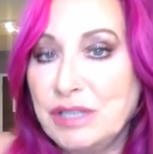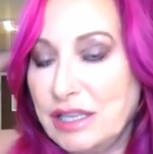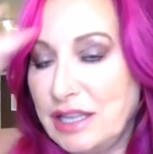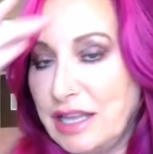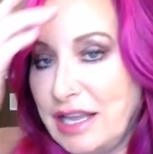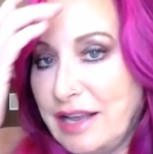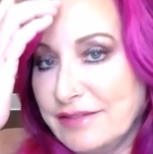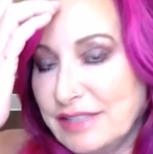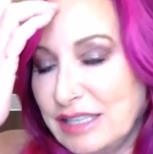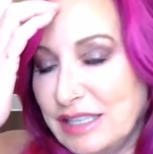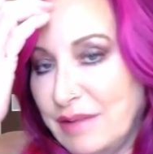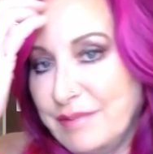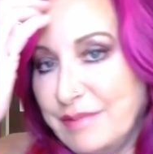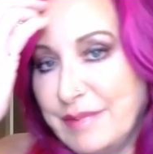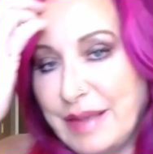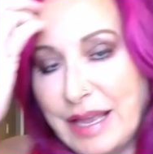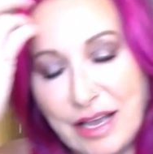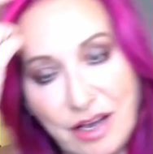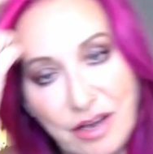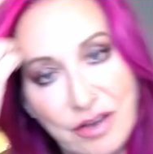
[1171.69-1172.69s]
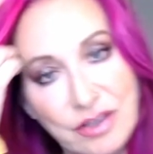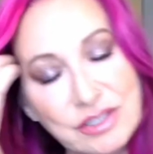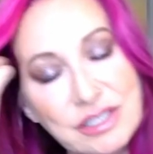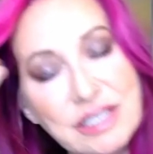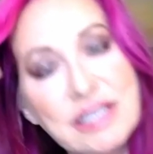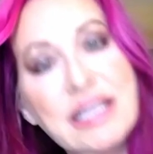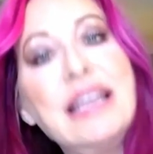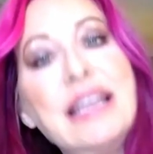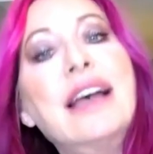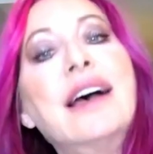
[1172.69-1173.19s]
Did they have something else?
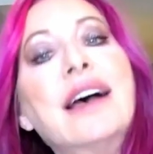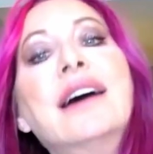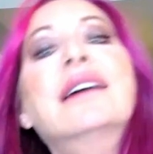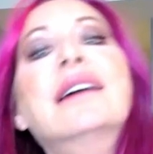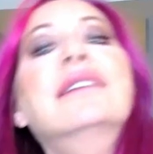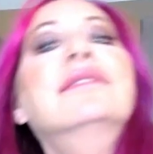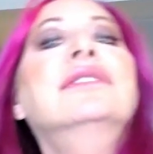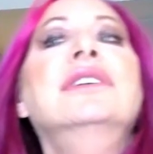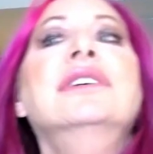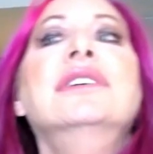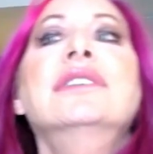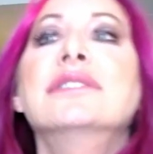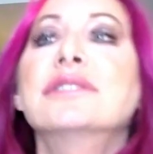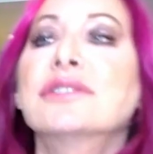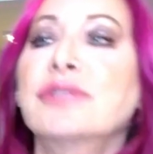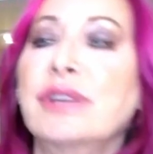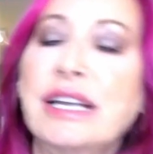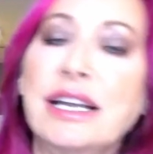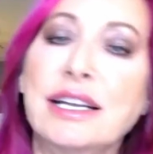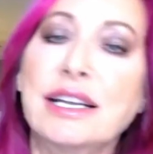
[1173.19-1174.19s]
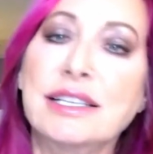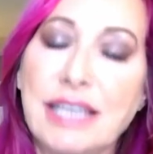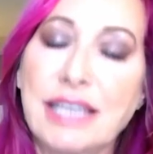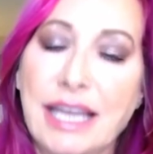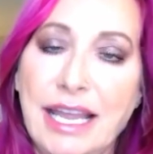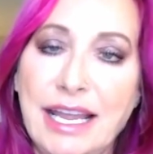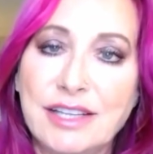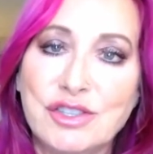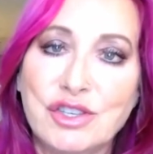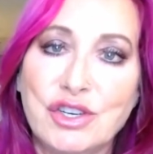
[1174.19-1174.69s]
Did they have 3 kinds of
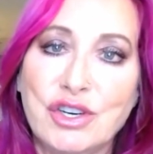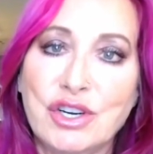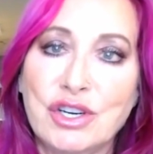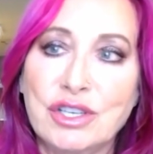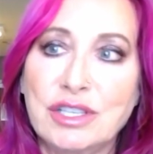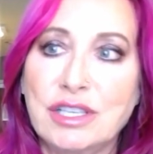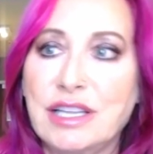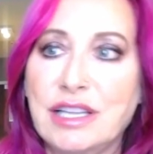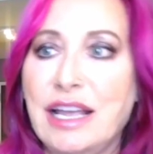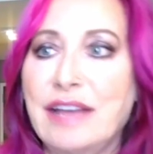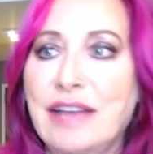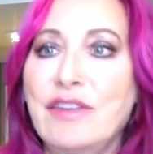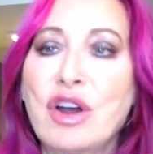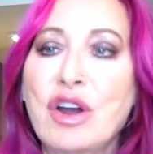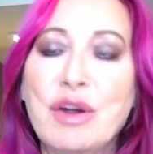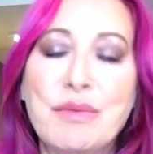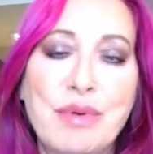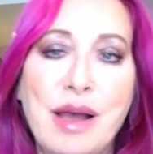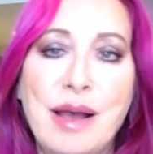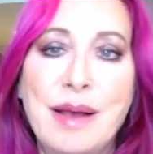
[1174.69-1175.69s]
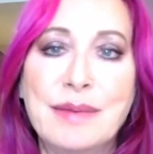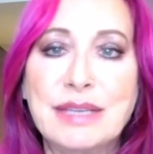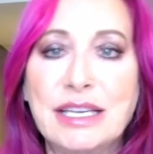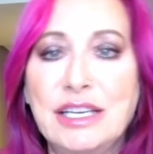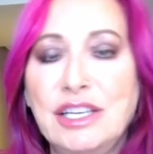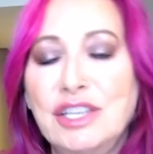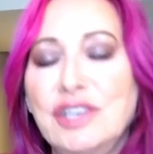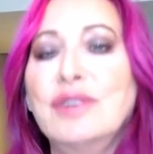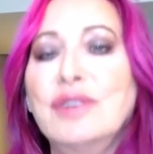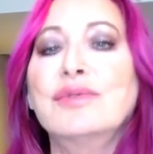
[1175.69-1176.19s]
cancer? Did they have heart problems?
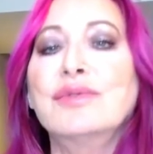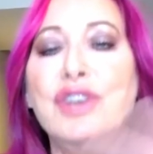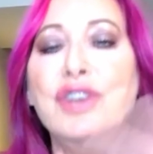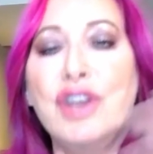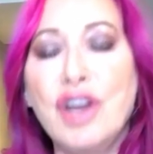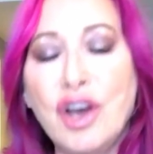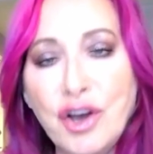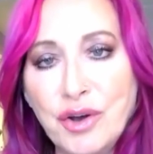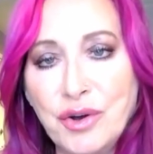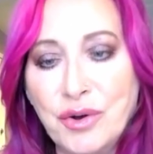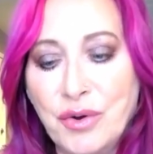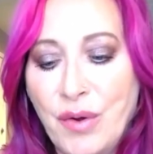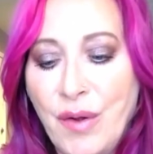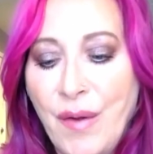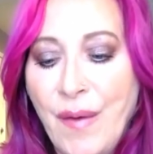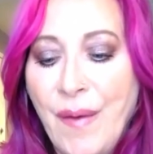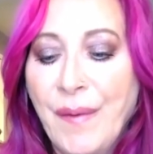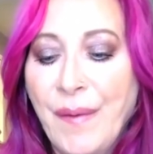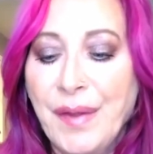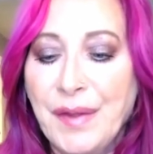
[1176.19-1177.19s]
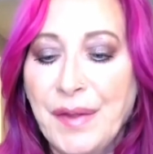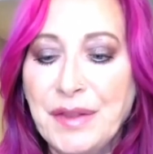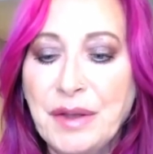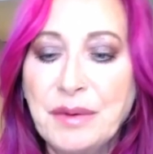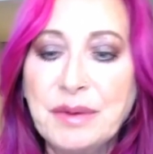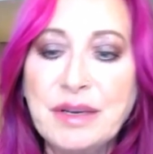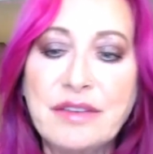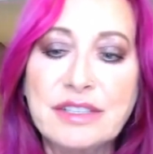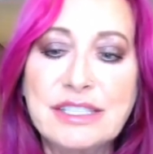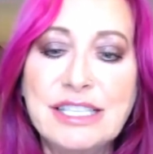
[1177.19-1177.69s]
Like, you don't know. And no
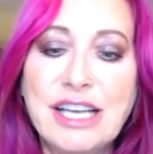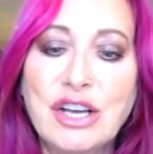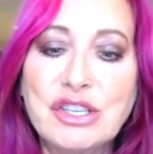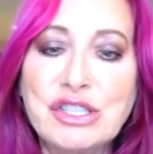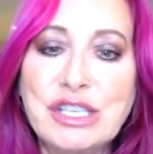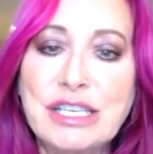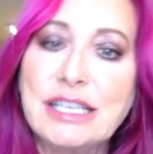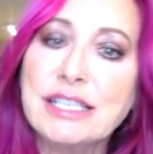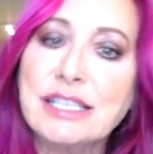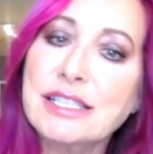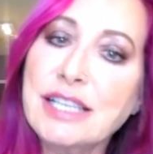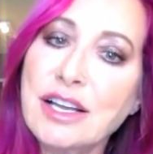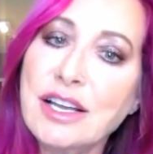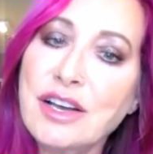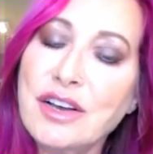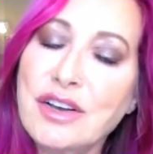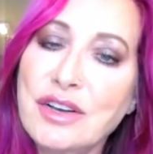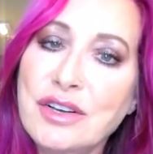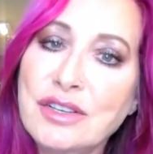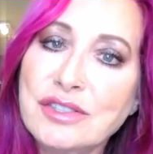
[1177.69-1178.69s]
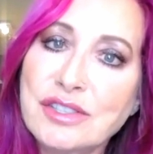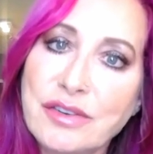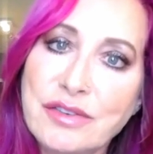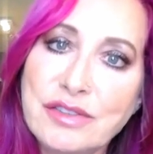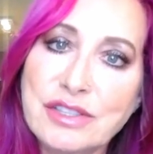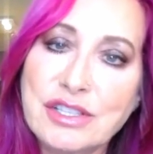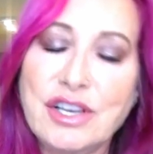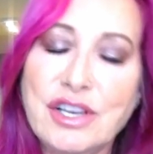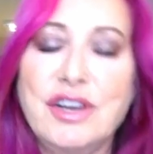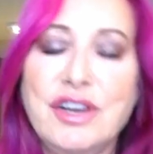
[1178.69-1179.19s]
one ever tells you. Just say, oh,
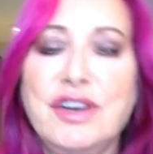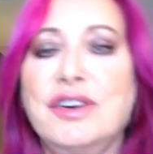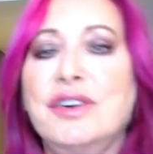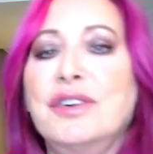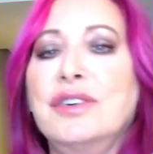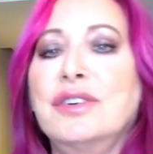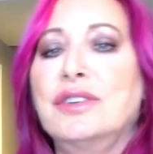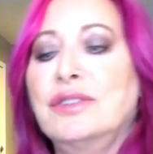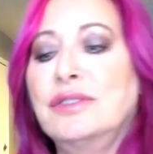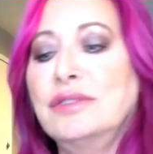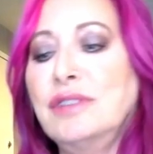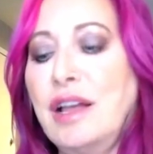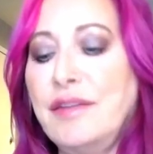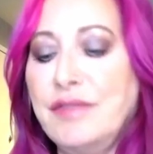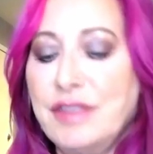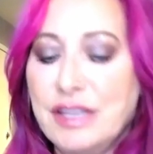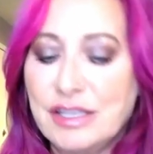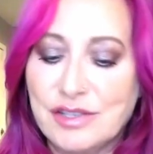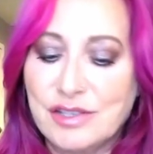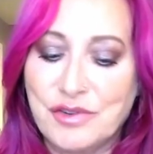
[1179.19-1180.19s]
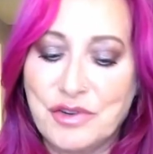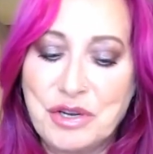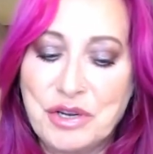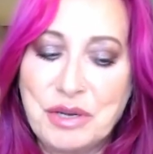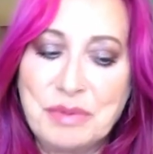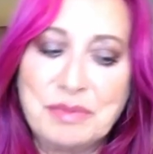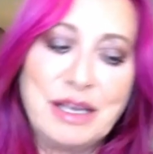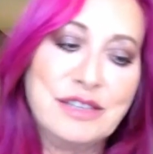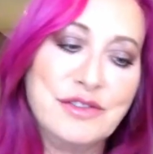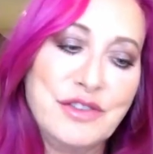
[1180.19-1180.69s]
so-and-so, love this
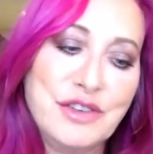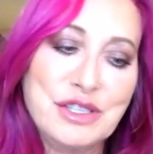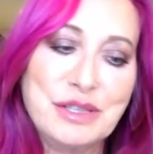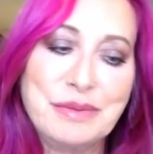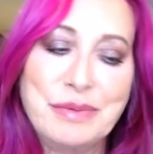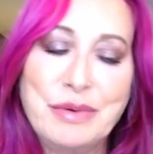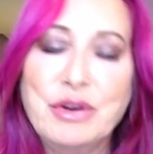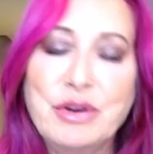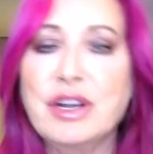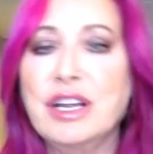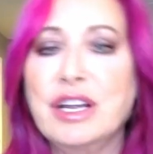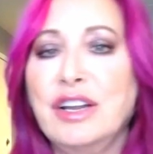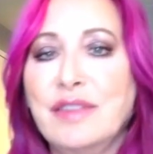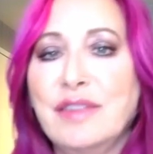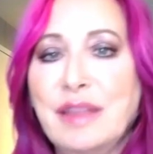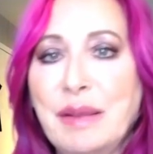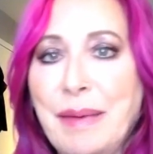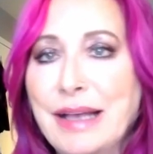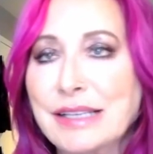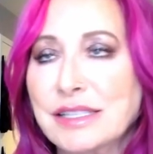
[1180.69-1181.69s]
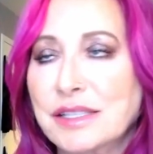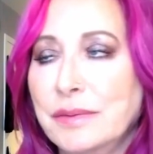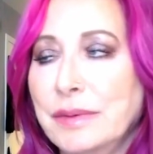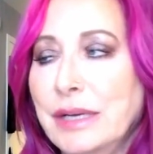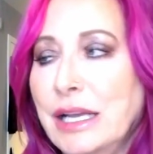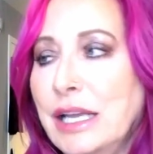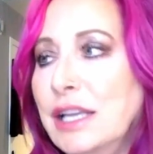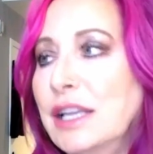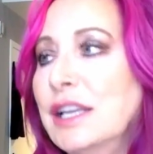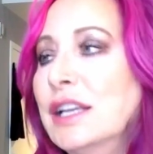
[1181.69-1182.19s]
group. Thanks for your support. You know, they passed
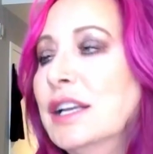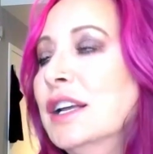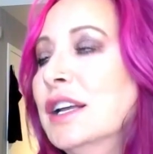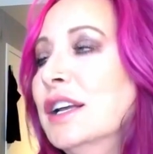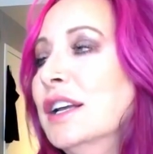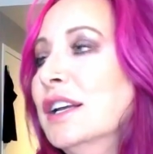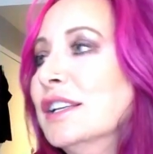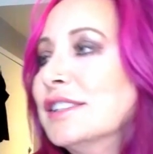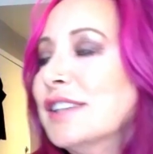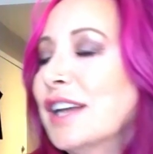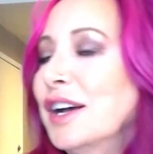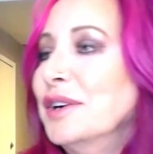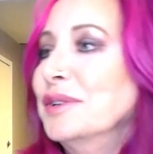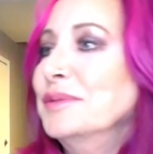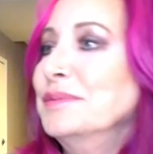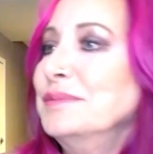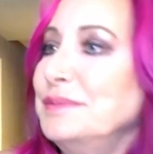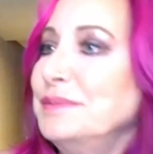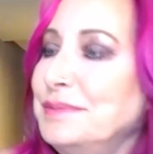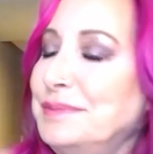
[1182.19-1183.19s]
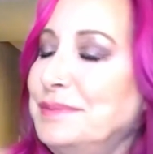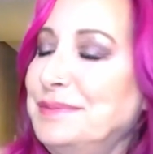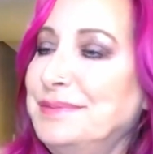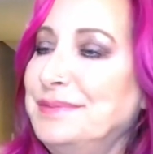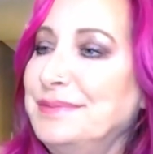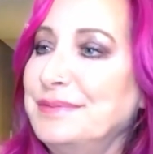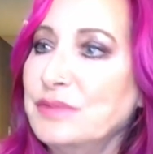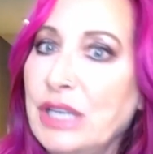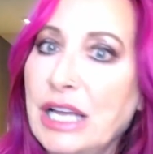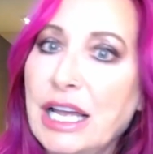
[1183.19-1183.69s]
away. So
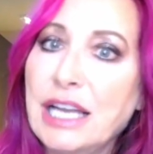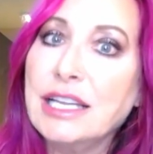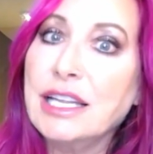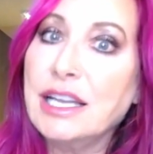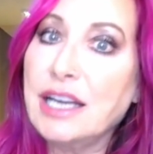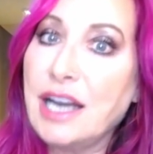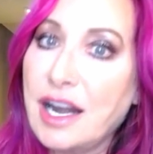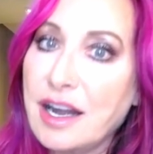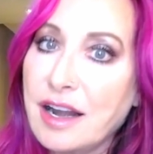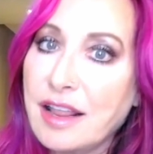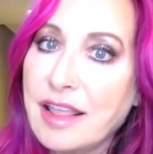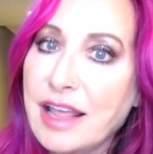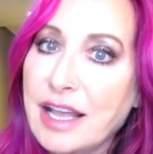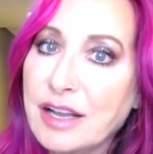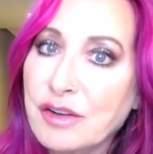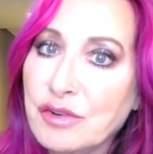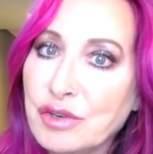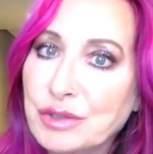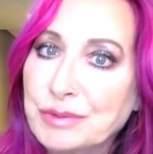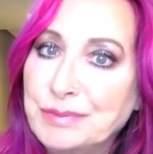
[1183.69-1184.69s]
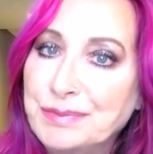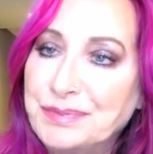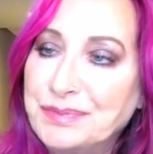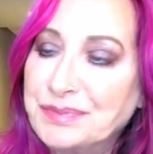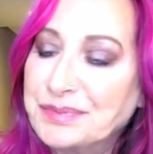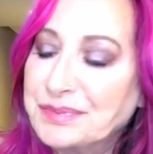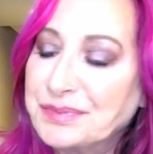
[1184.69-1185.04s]
we had to get out of that group.